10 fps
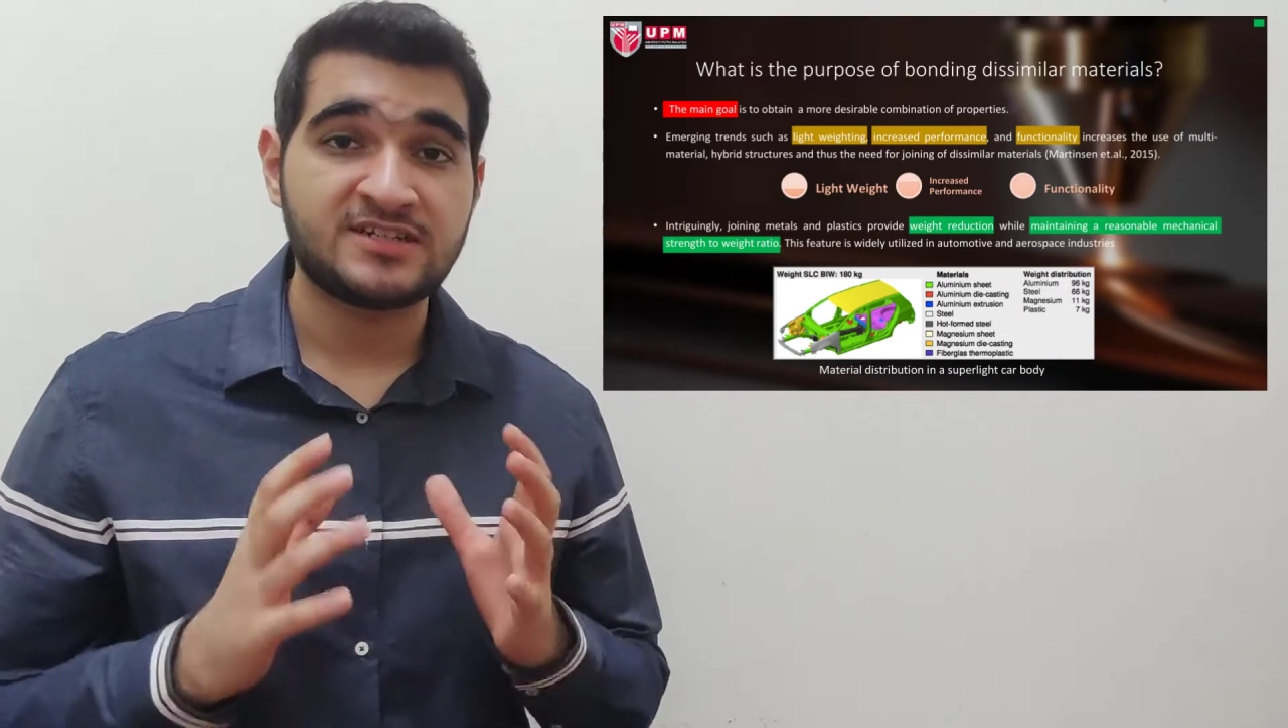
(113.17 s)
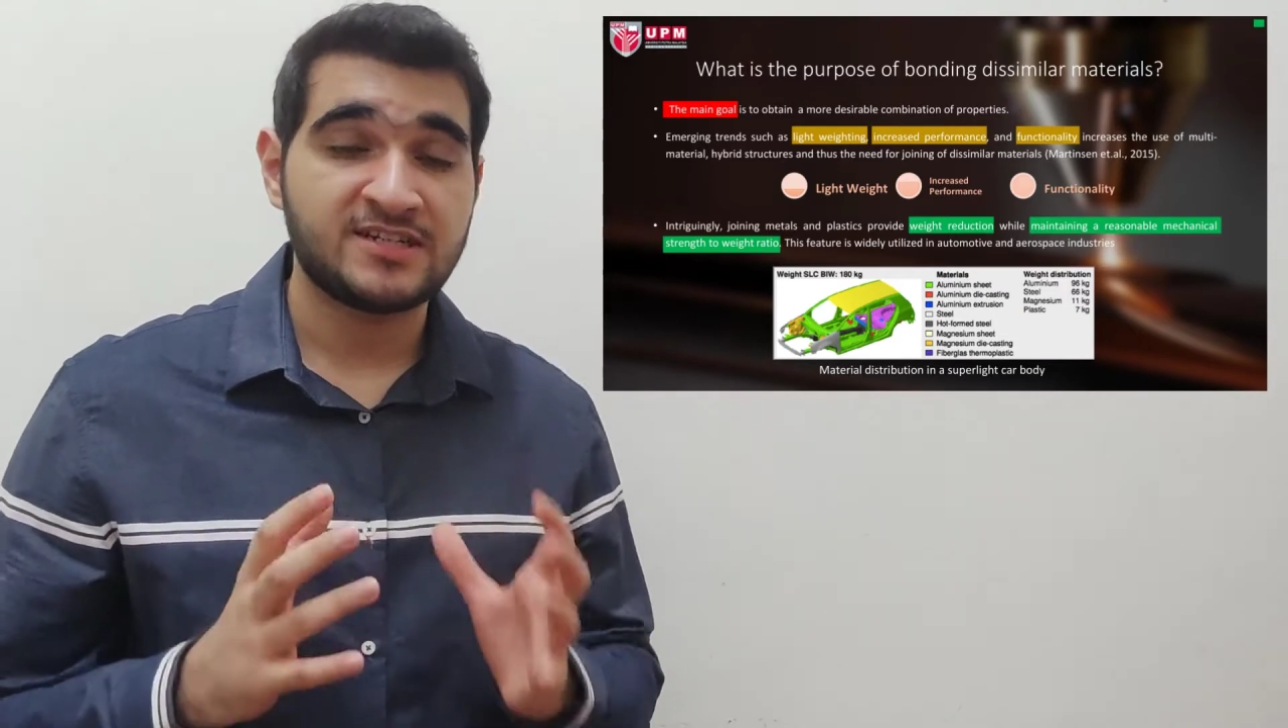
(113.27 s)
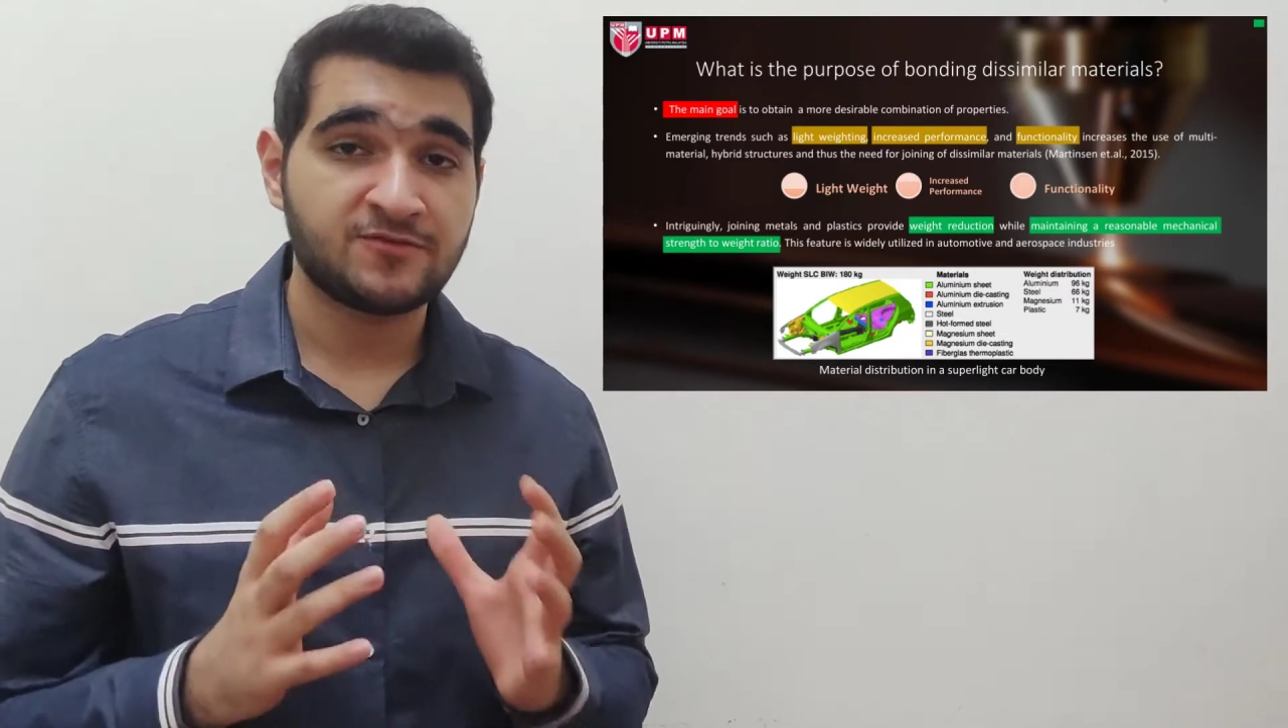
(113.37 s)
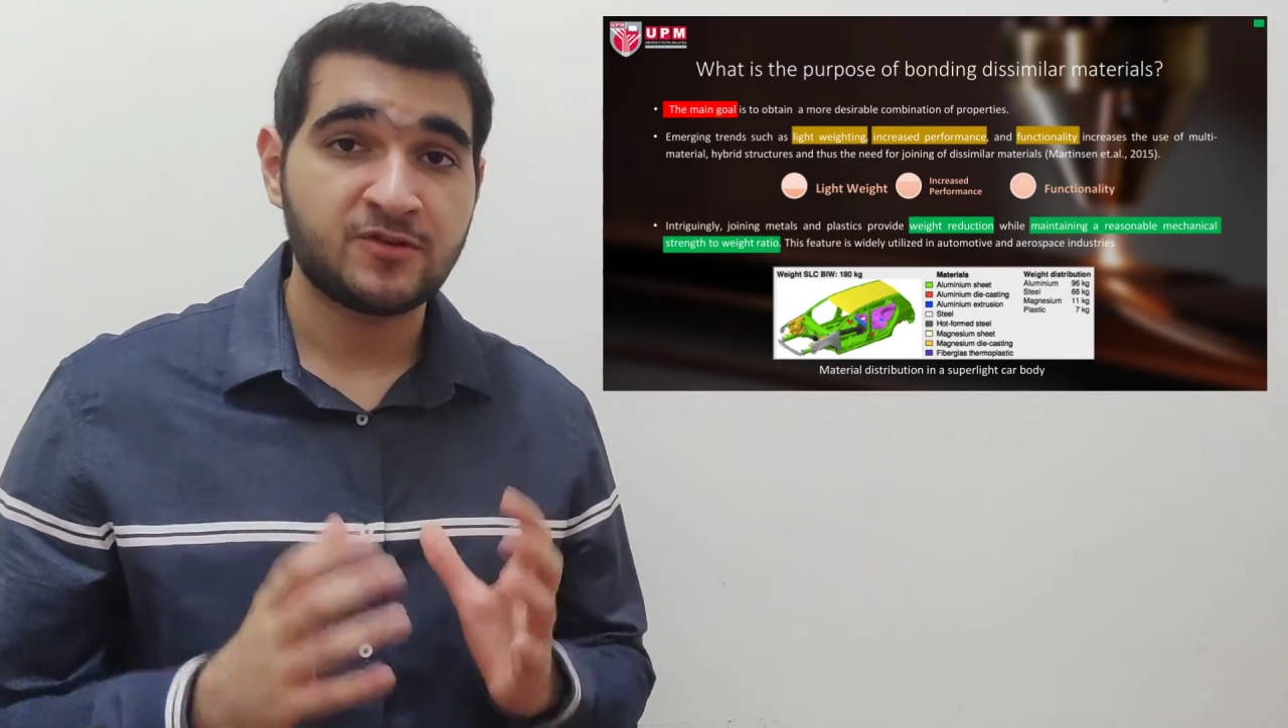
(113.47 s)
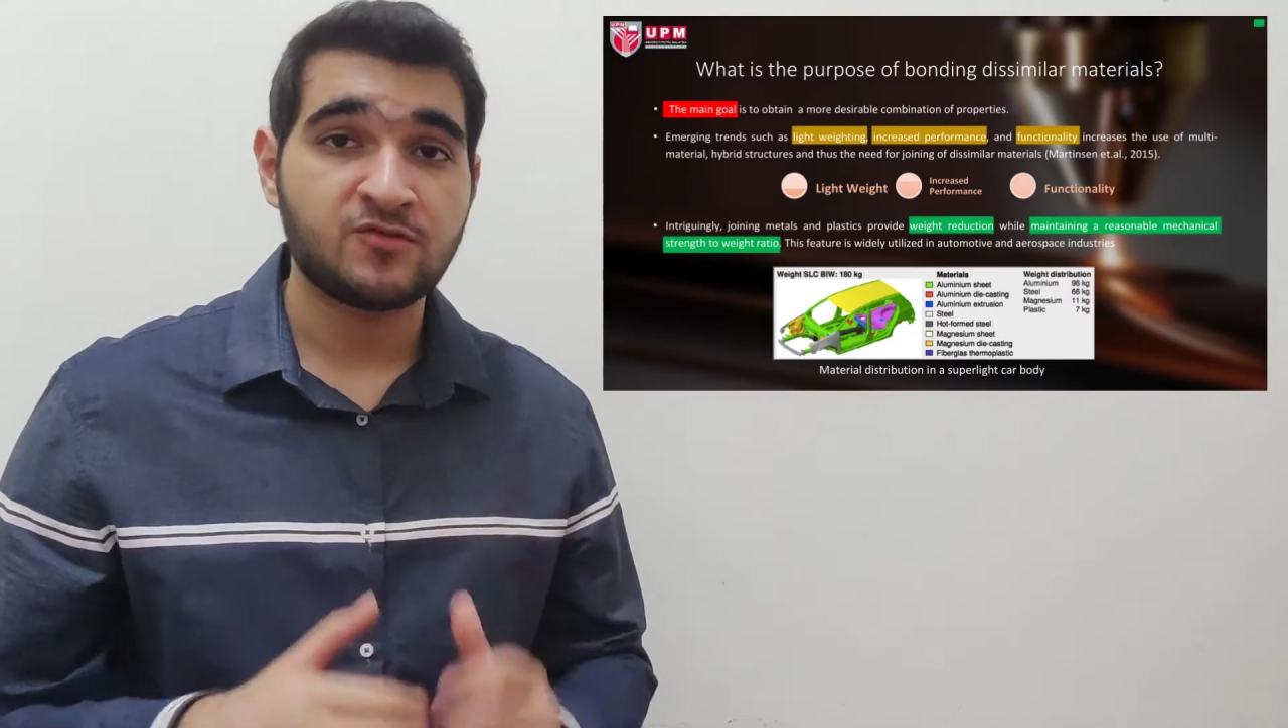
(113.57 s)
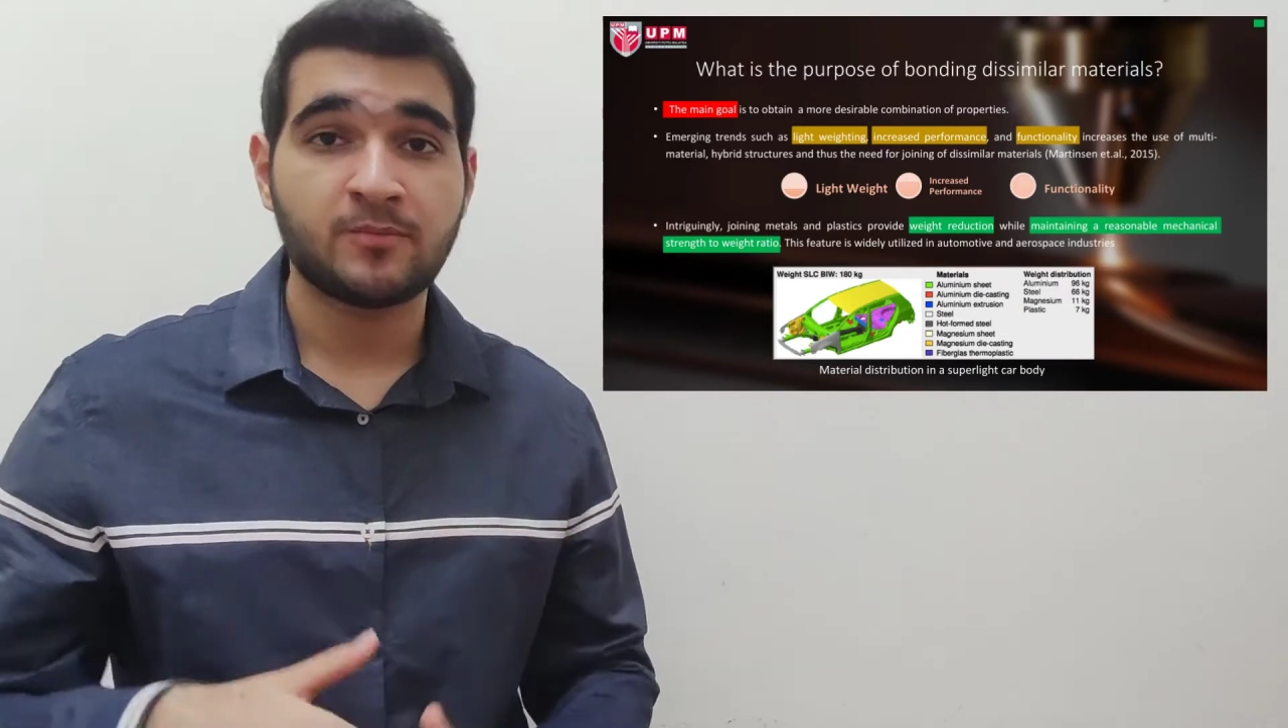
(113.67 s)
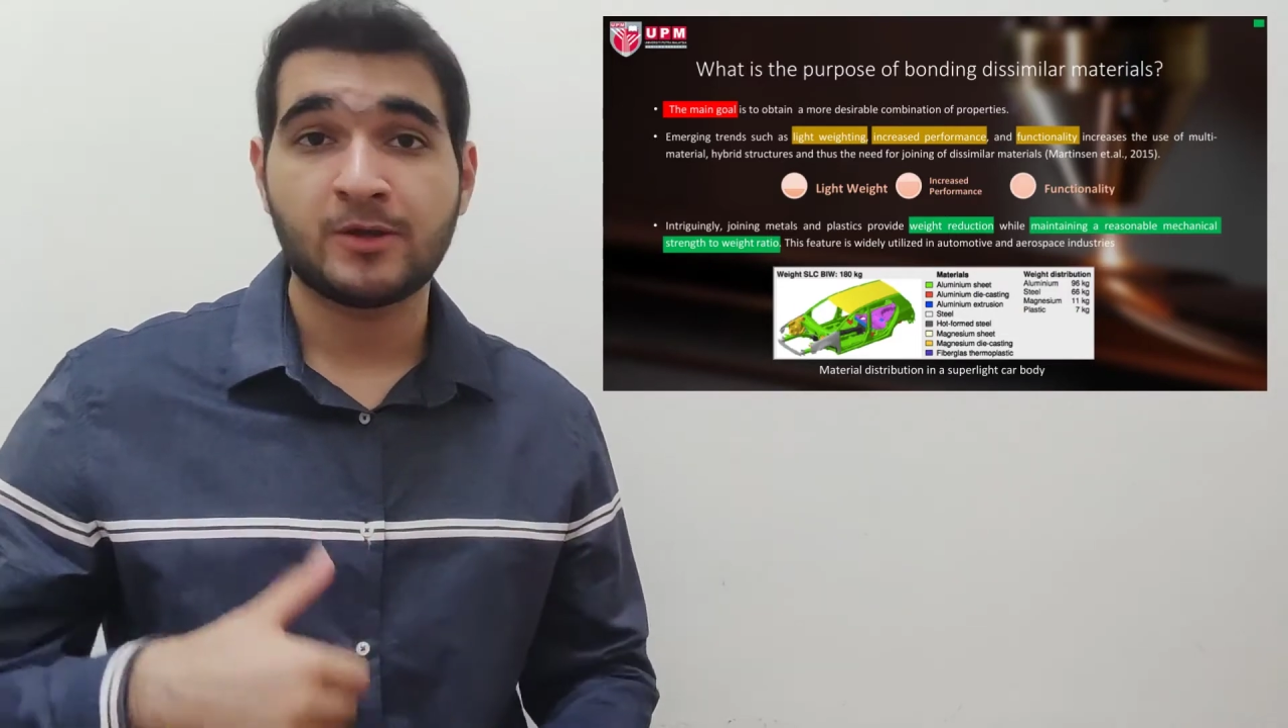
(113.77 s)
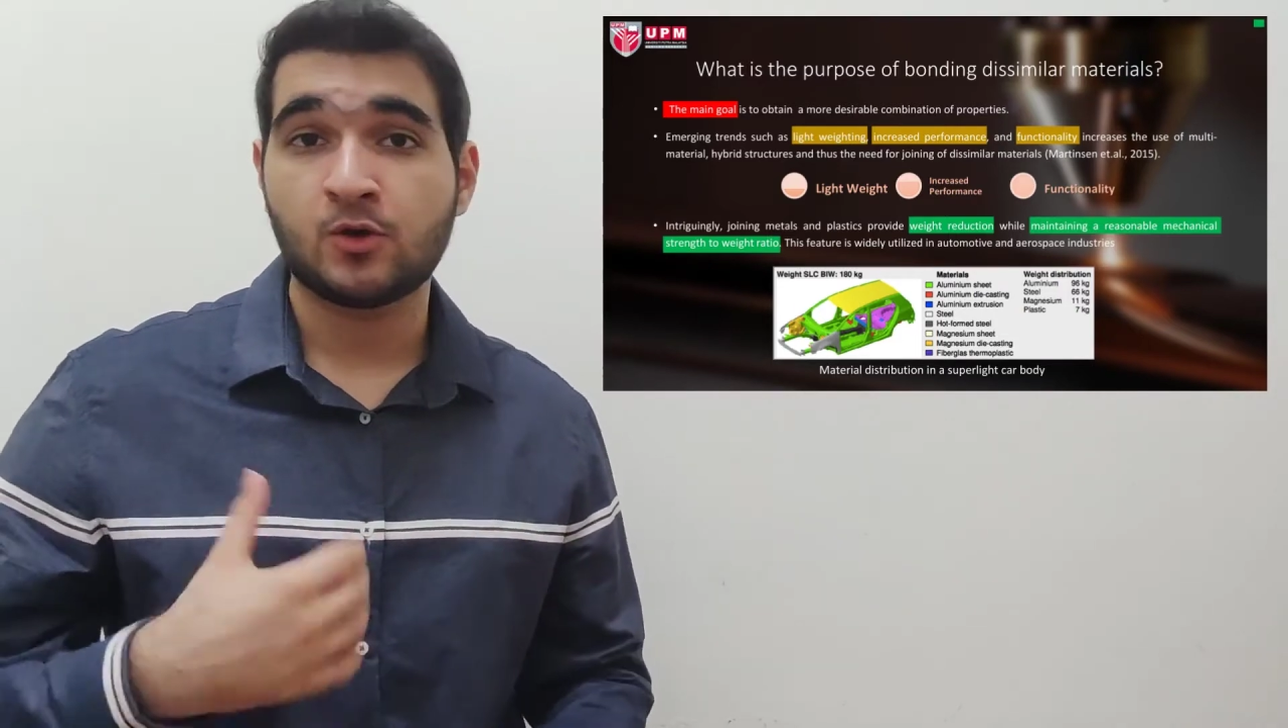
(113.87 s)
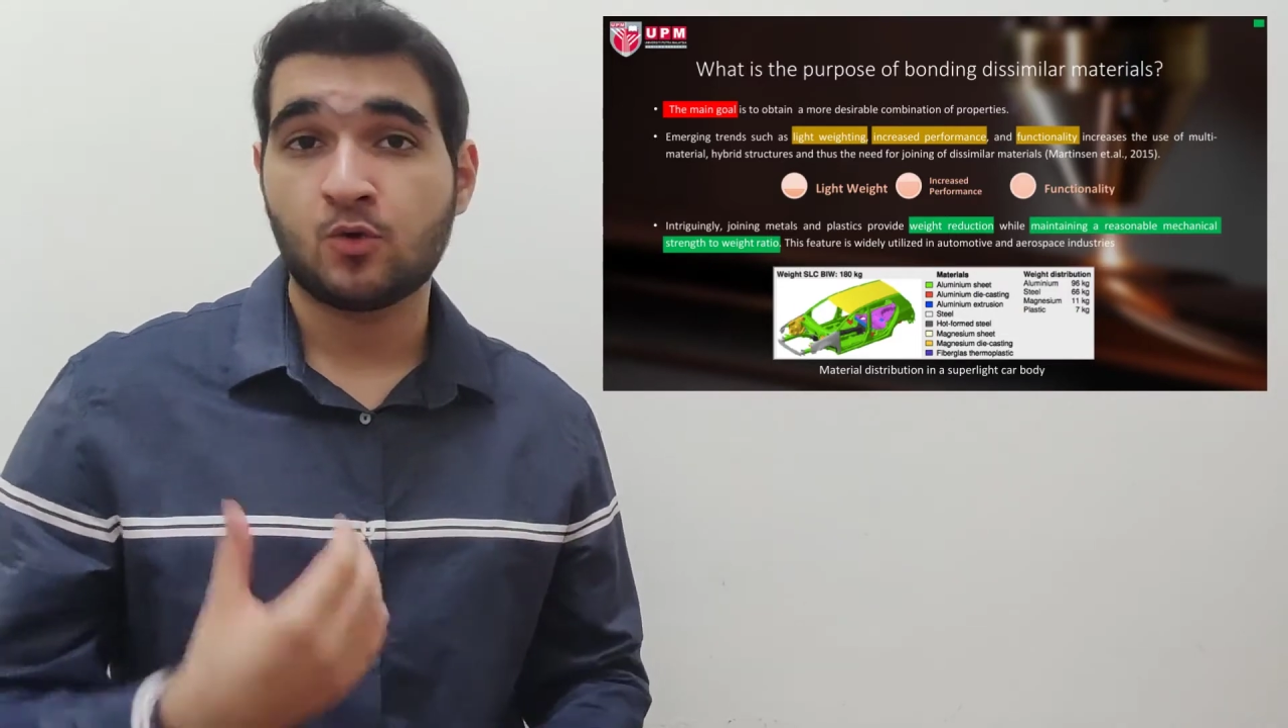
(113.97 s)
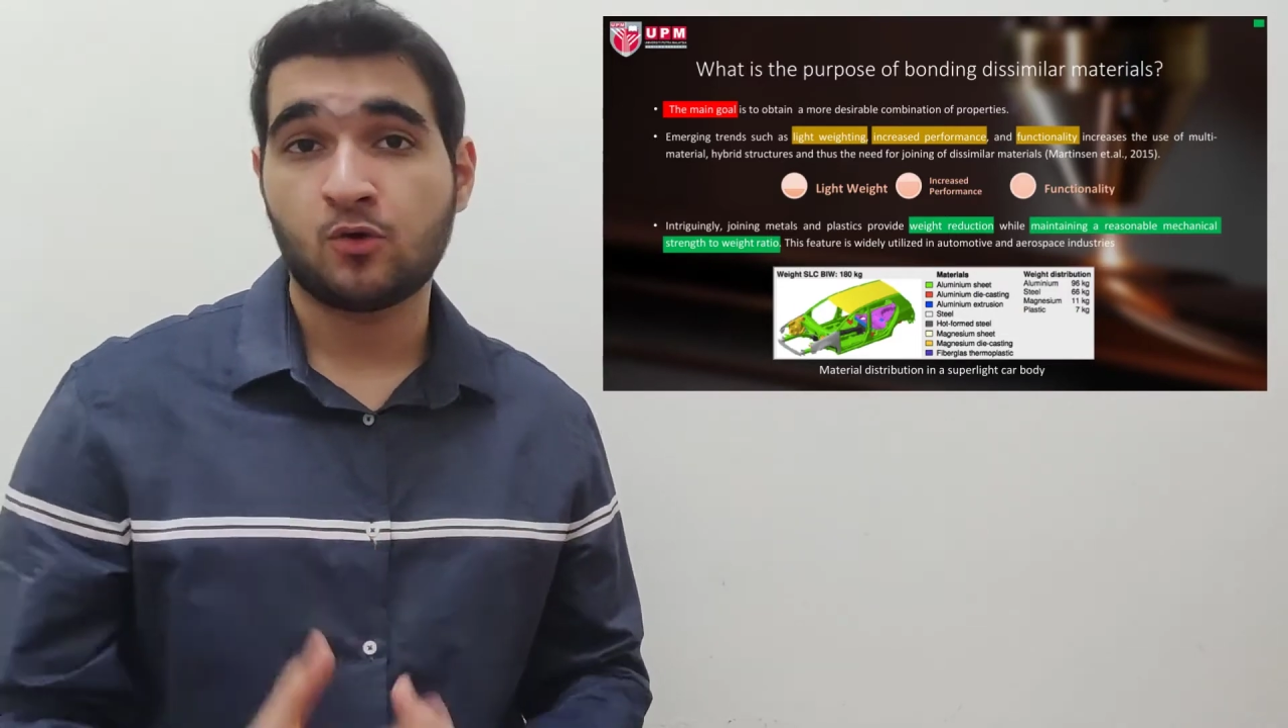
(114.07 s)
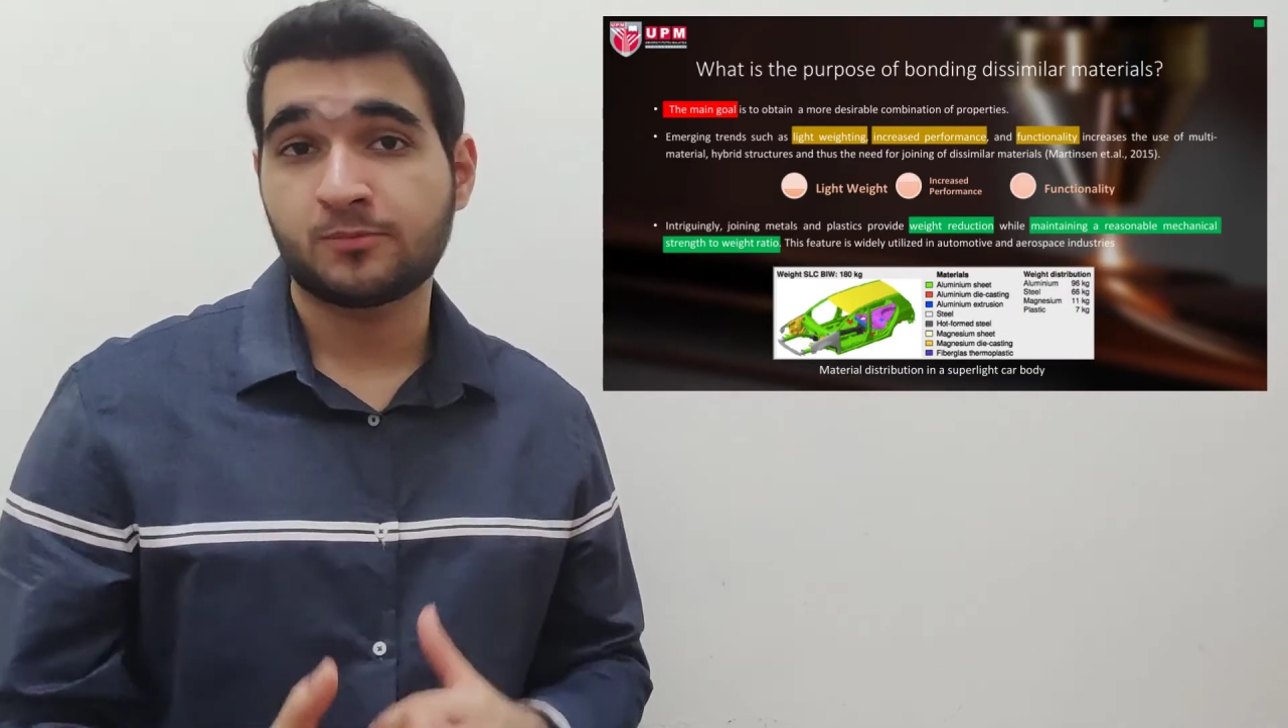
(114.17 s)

different from a core